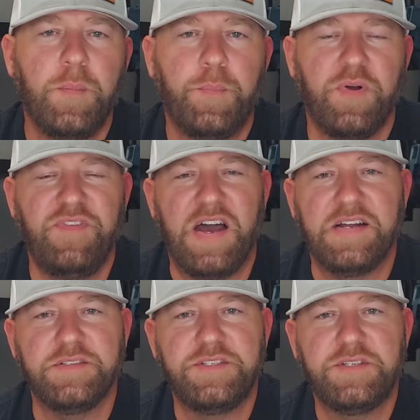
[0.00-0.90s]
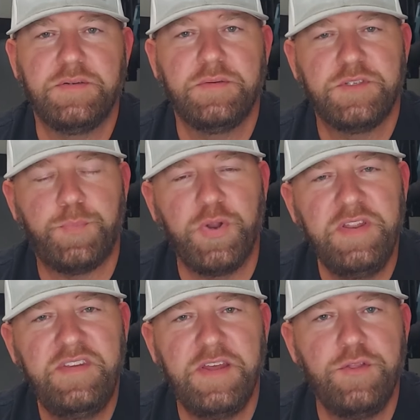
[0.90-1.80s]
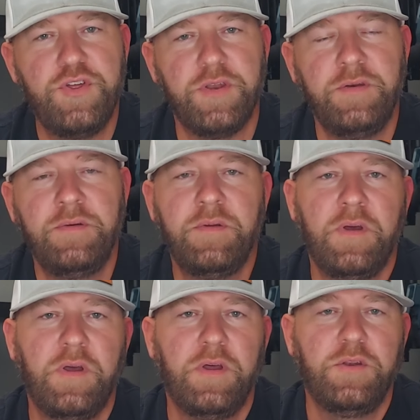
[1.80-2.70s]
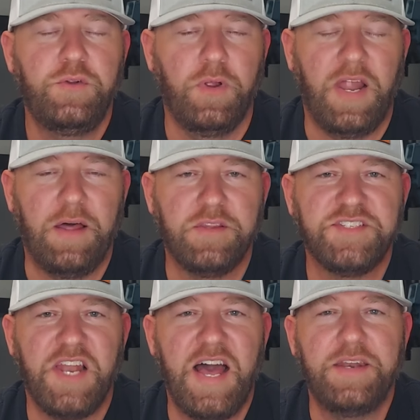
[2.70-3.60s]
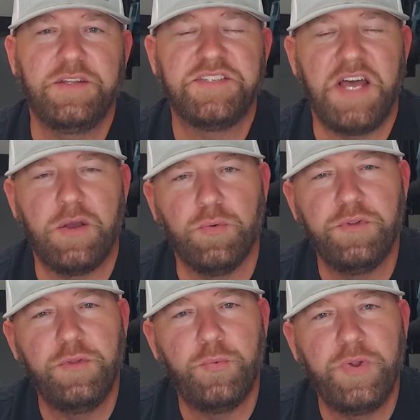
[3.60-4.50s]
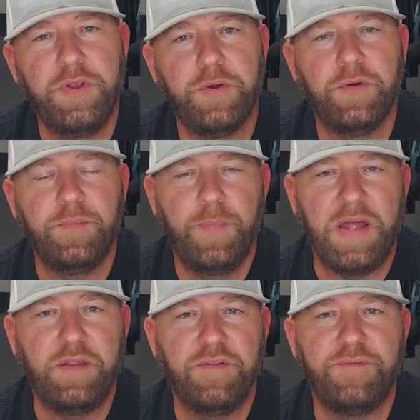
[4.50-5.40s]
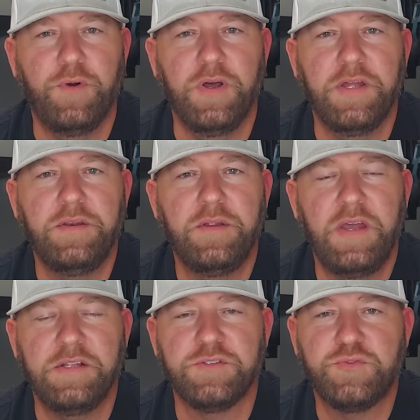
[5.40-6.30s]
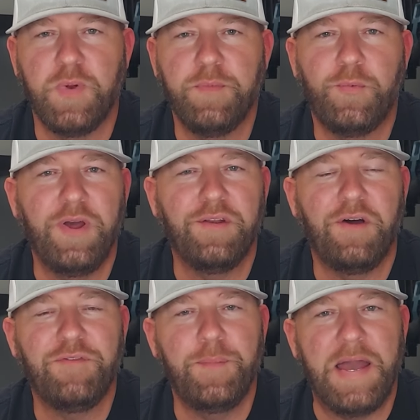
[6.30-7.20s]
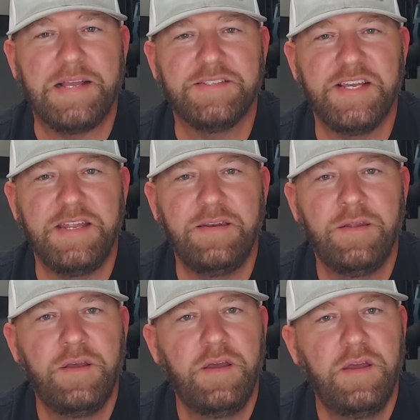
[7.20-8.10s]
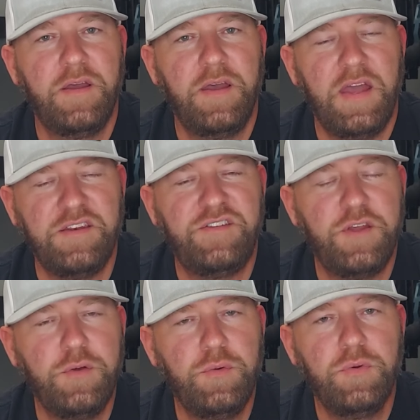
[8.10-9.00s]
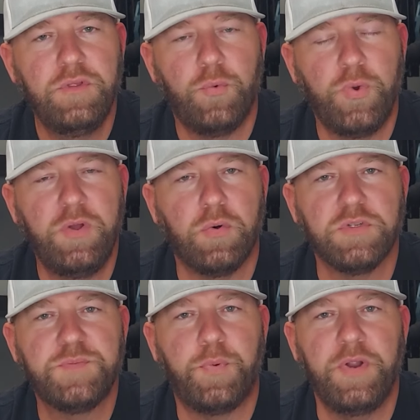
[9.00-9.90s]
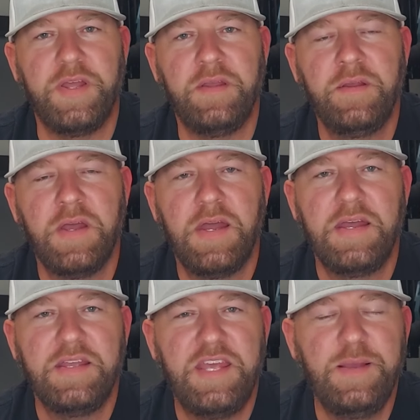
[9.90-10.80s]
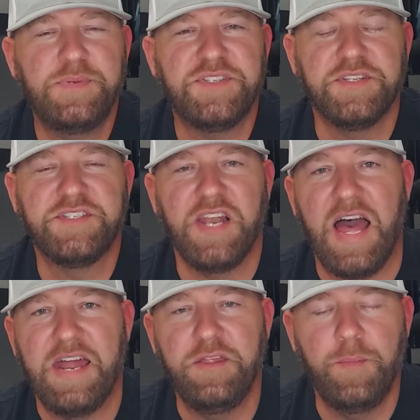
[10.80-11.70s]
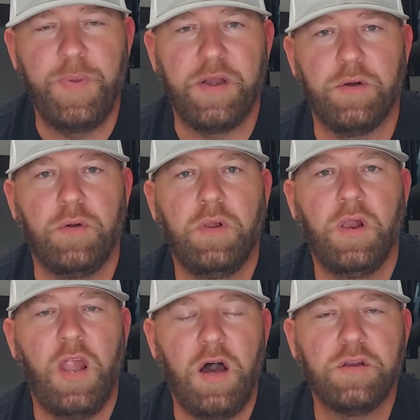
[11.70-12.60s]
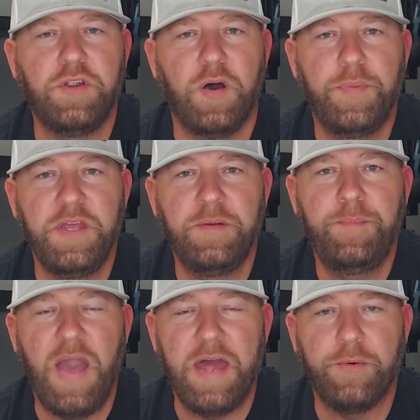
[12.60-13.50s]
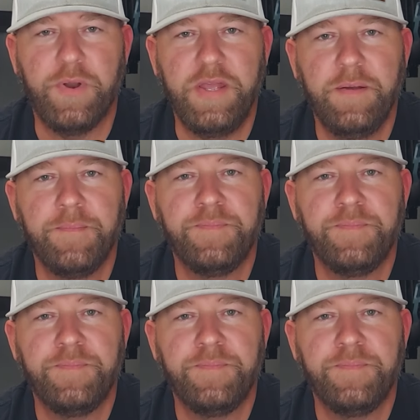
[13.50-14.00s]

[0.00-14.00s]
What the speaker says: provides spring tension to allow the slide to cycle to the rear, back to the front, and strip the round off the magazine. And two, the recoil spring keeps the slide in the barrel locked up in battery